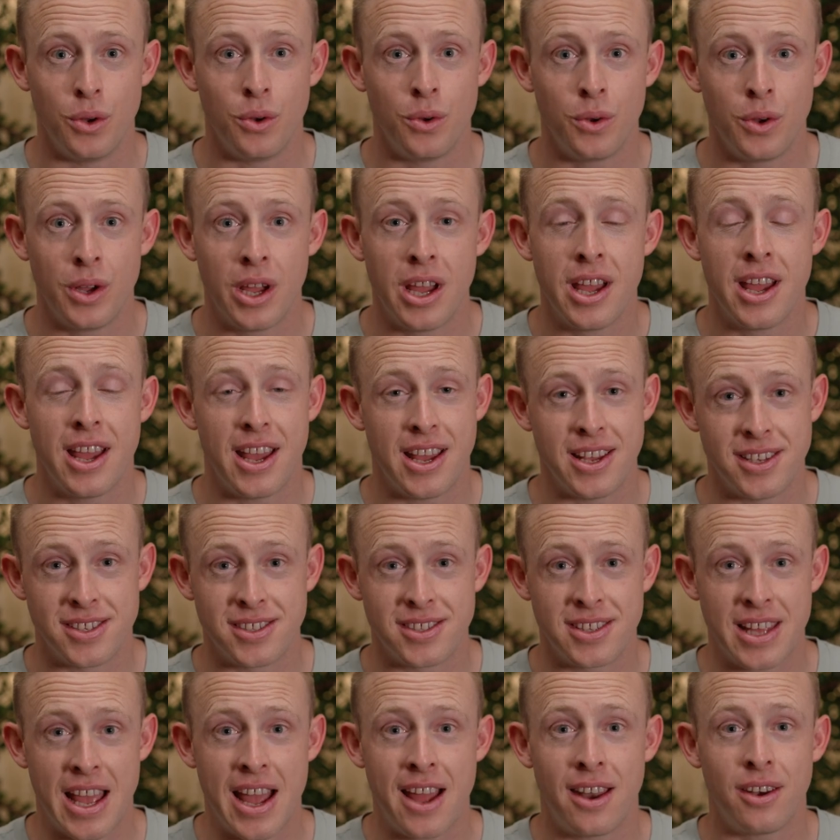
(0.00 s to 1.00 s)
do
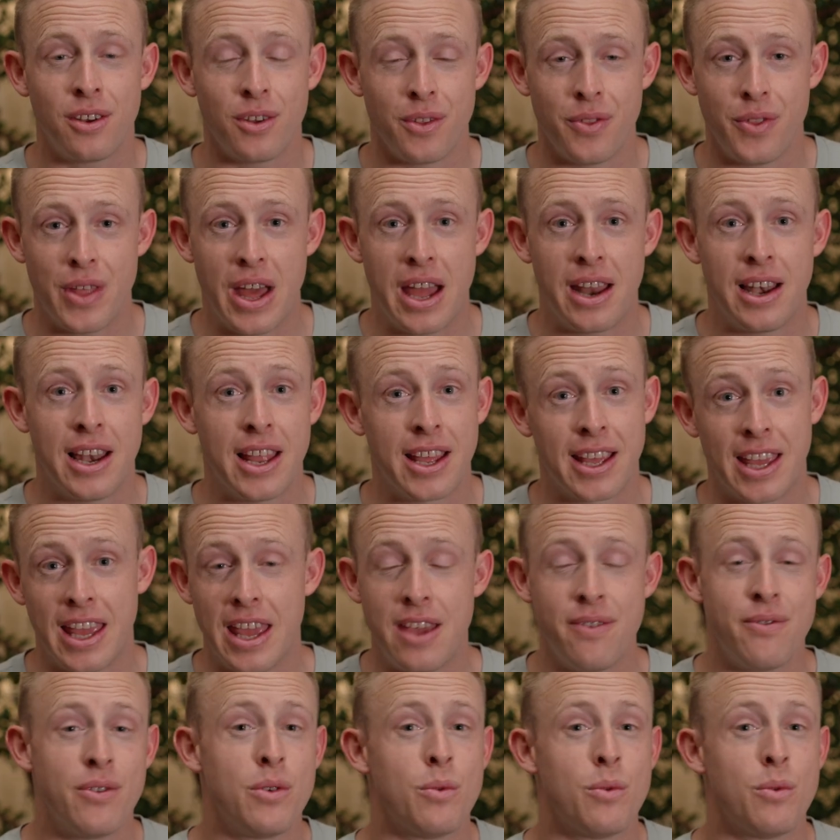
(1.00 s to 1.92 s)
is stand on that leg,